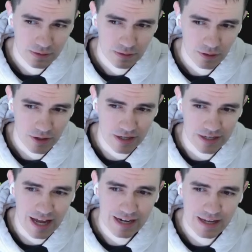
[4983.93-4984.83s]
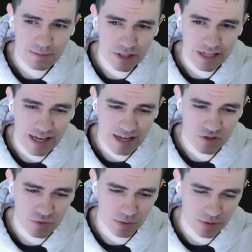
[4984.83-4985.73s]
Okay, not able to
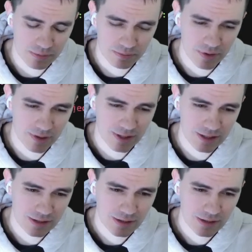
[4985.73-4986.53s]
guess root component.